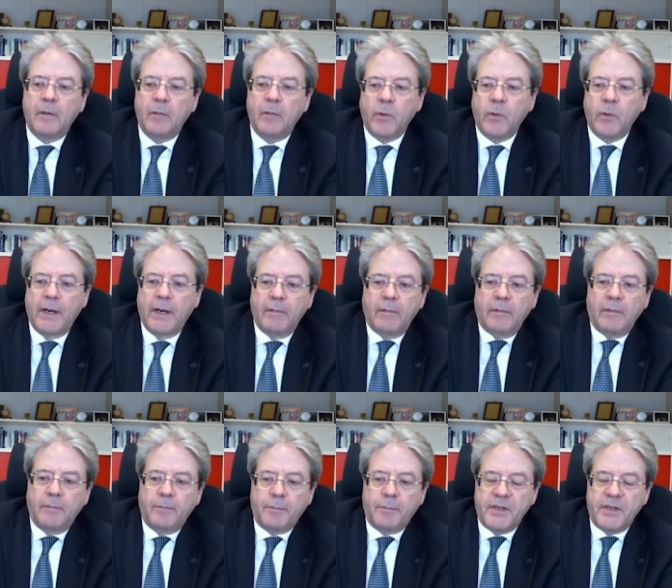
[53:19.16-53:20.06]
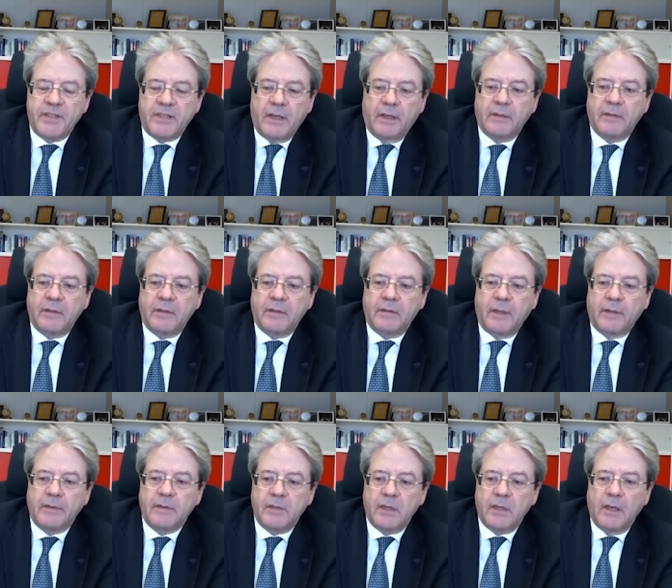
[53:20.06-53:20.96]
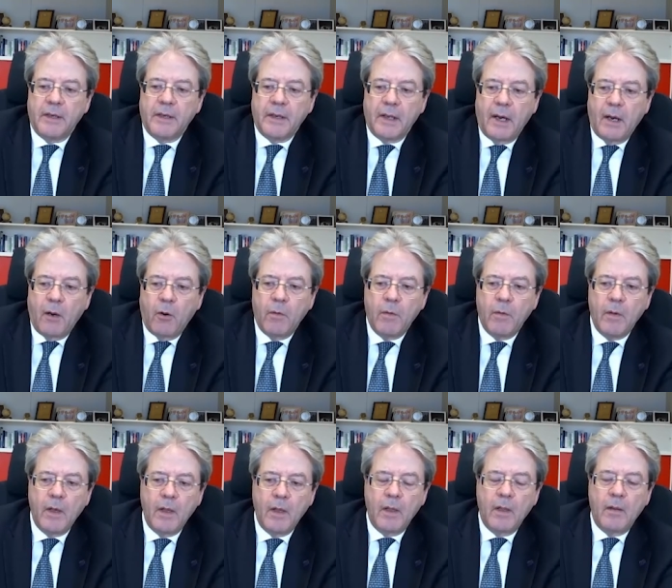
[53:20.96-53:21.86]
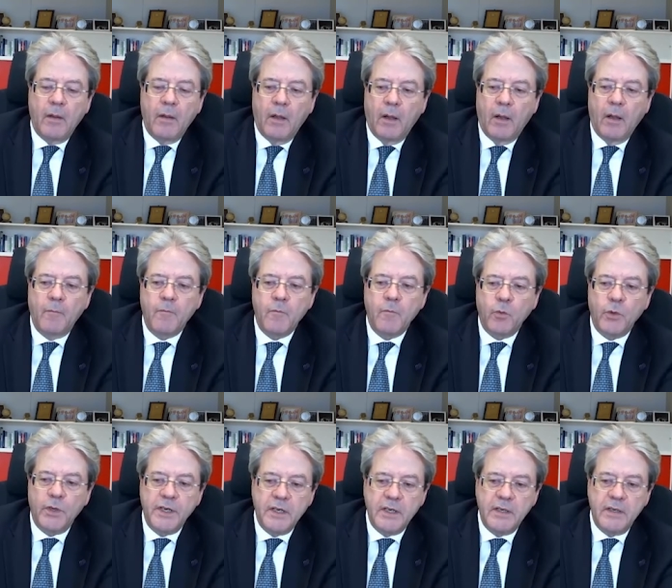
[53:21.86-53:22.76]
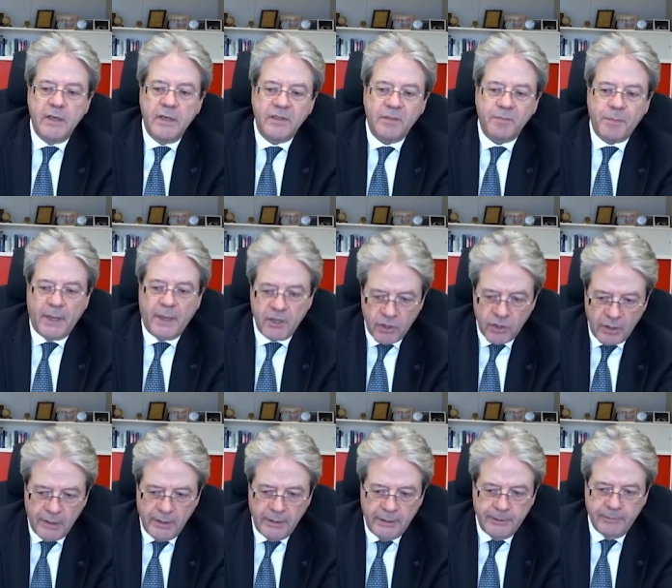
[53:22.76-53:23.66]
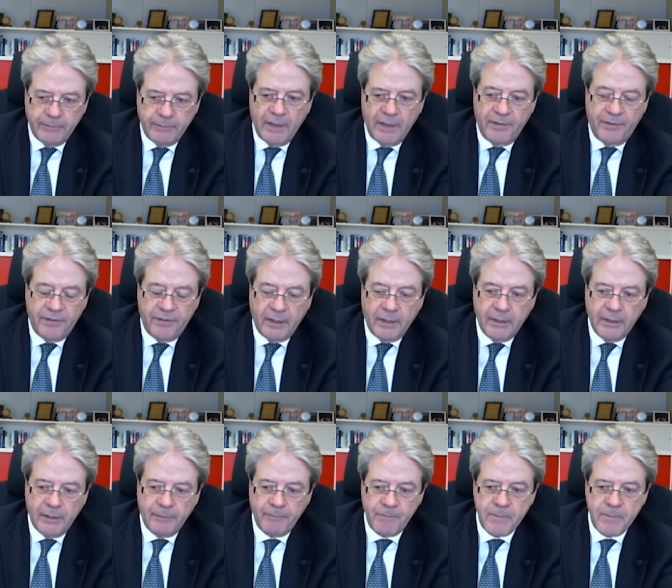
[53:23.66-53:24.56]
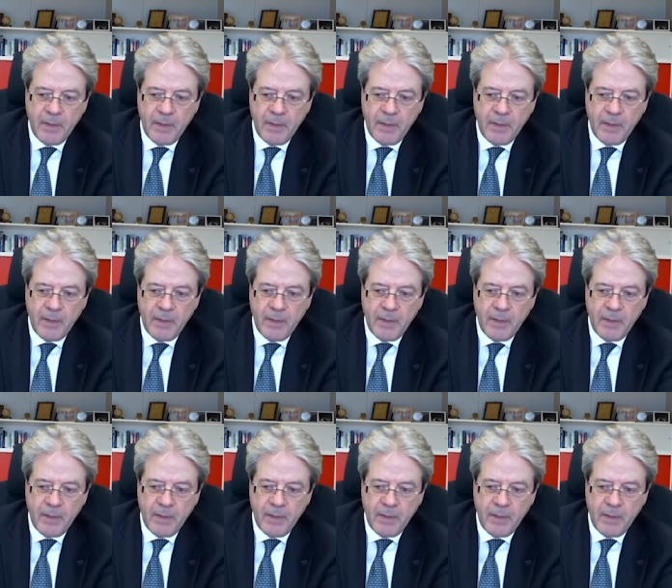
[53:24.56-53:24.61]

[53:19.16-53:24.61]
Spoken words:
were presented until now. We need especially, I think,